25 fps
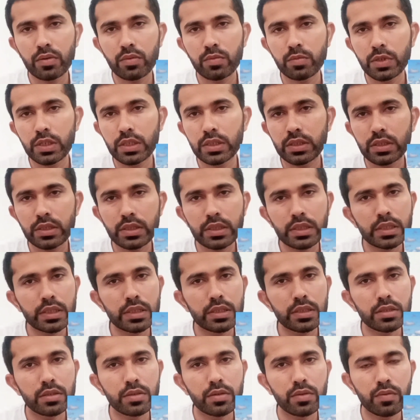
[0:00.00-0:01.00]
are numerous
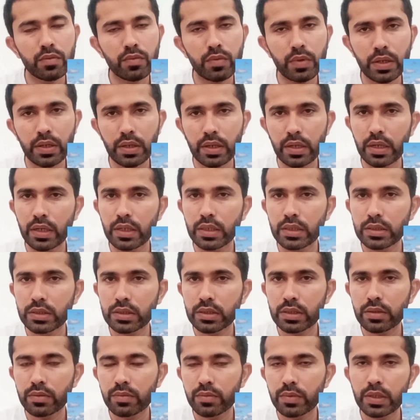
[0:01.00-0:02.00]
trees,
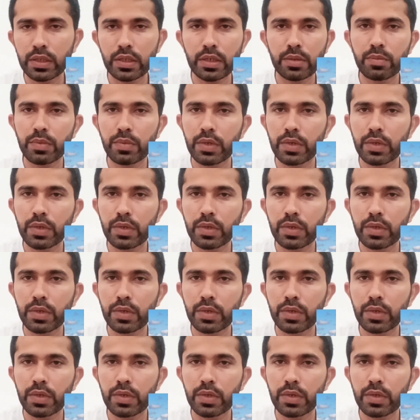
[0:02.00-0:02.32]
plants,